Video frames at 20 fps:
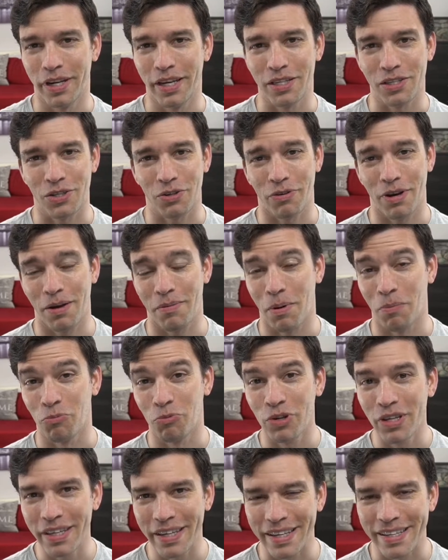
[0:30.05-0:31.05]
Instagram, I'm
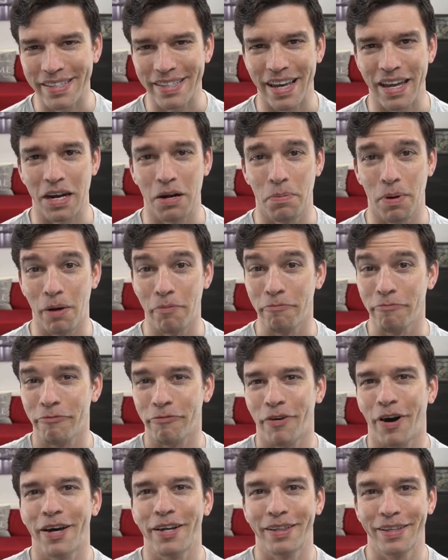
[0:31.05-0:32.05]
really excited about. I'm
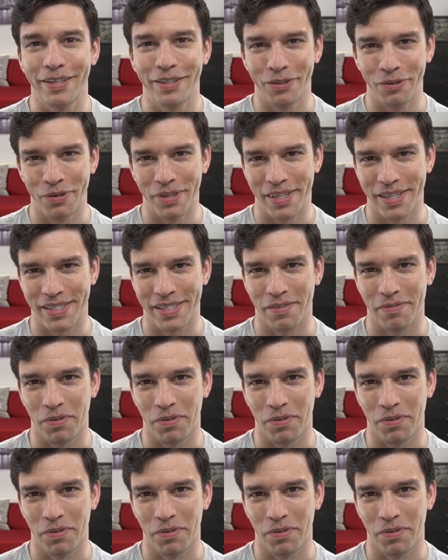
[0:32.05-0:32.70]
finally doing this.